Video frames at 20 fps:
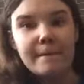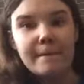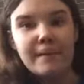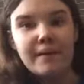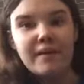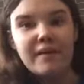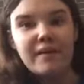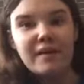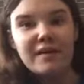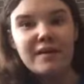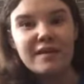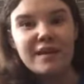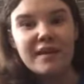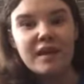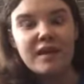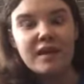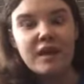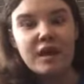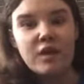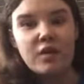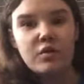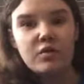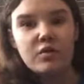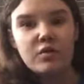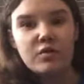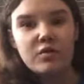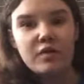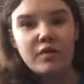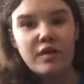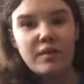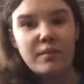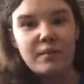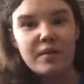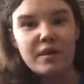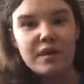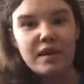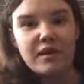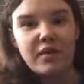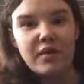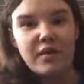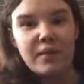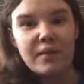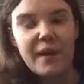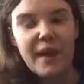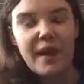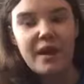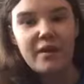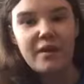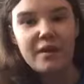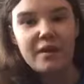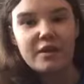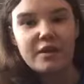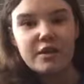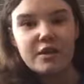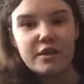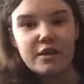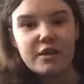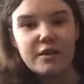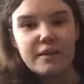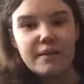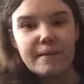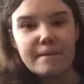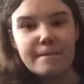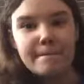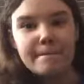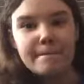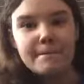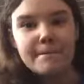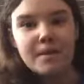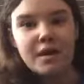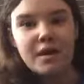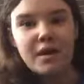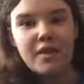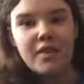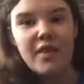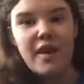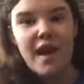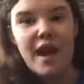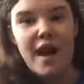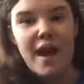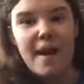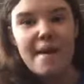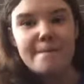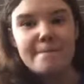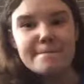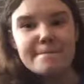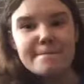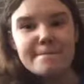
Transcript: where all the kid characters are, like, missing their parents and all that.